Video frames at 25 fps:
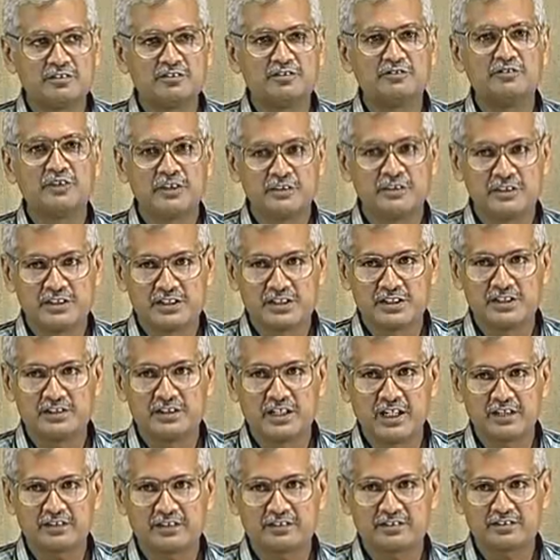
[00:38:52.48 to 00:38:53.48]
We are reaching
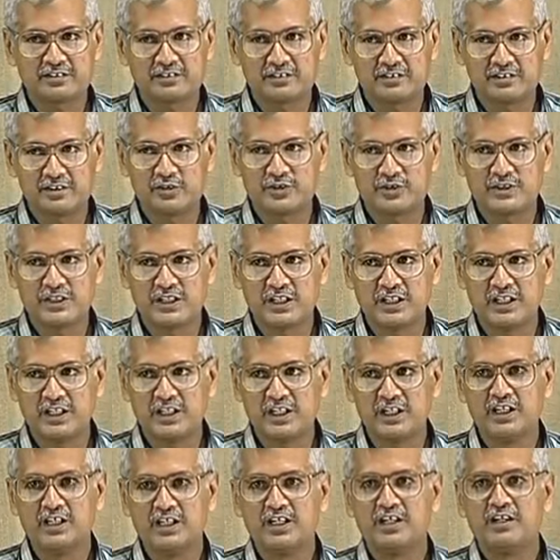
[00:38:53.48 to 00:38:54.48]
that using
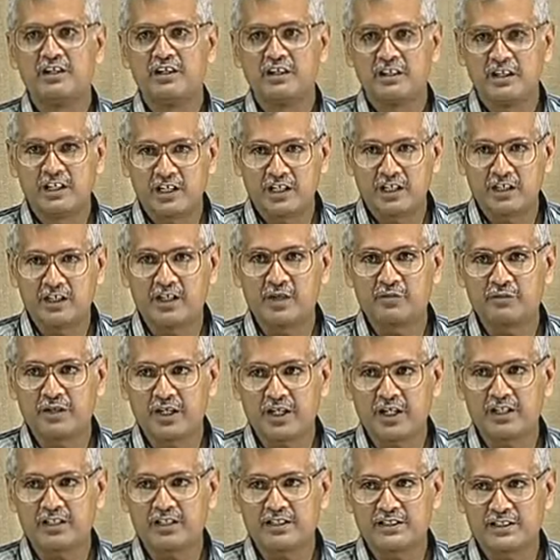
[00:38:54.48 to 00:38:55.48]
a learning
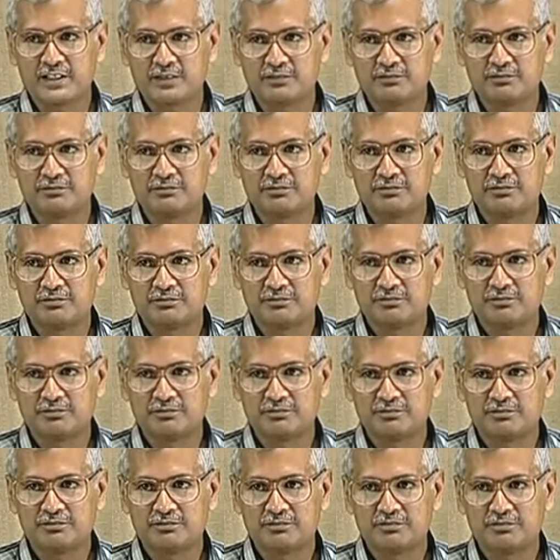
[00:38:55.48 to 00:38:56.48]
mechanism,
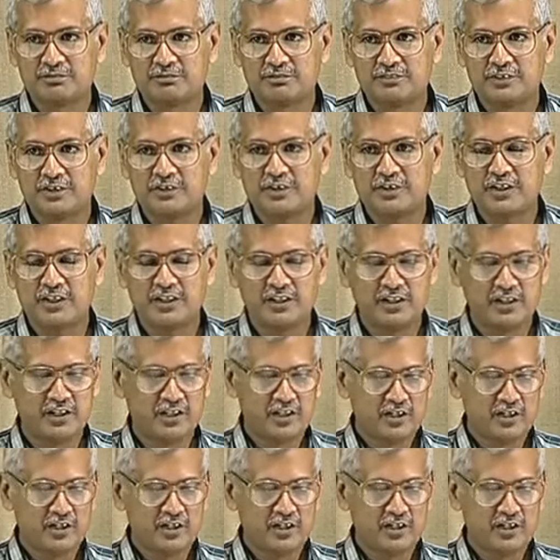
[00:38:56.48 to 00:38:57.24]
okay.